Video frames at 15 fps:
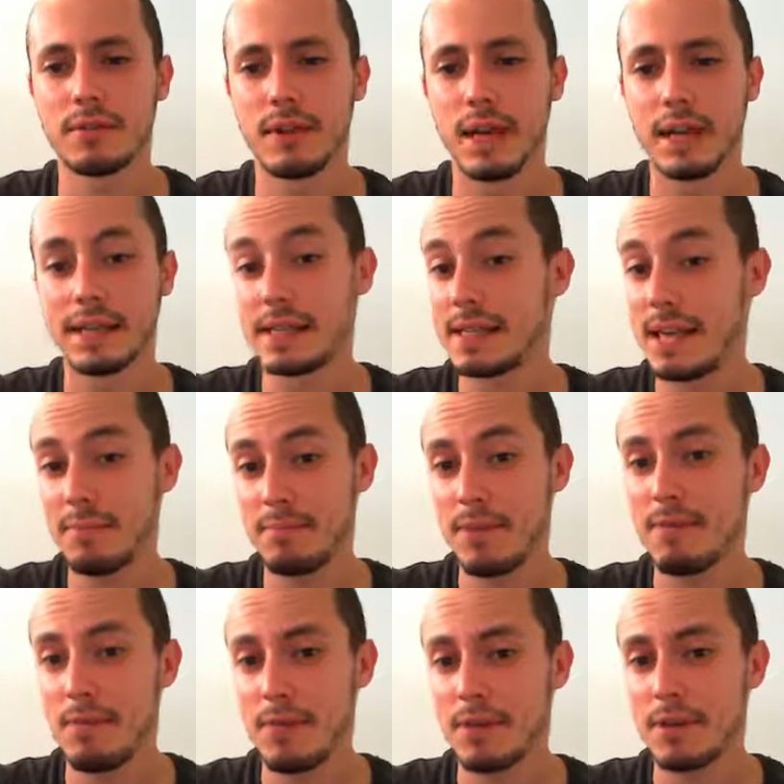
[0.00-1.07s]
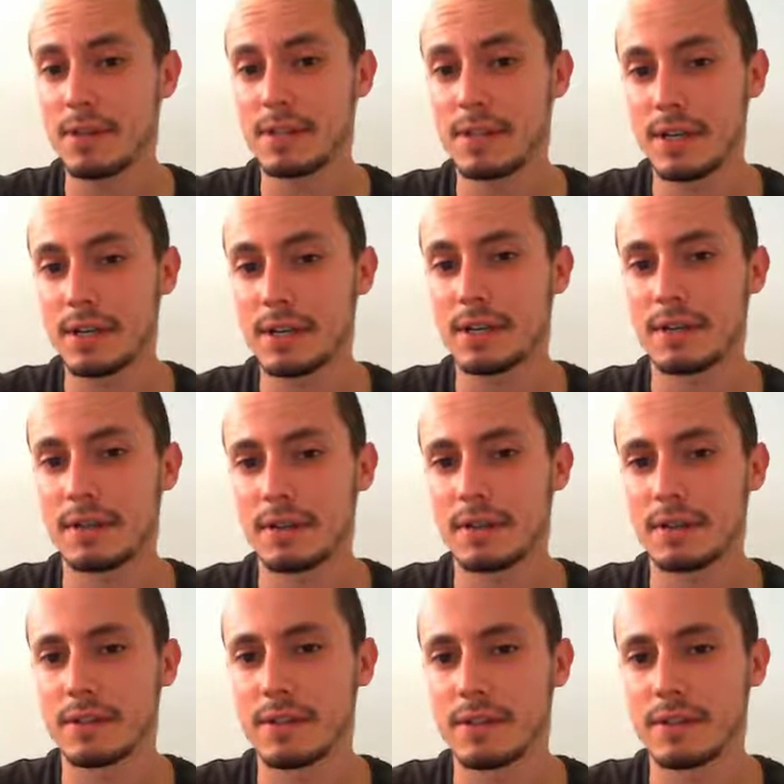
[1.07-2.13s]
as I said before, e6
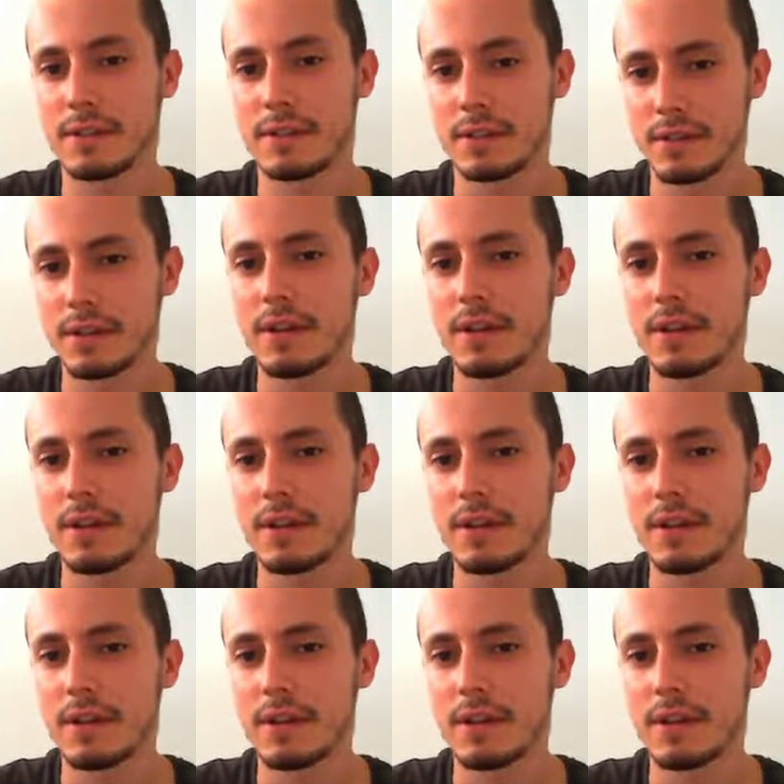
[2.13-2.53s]
is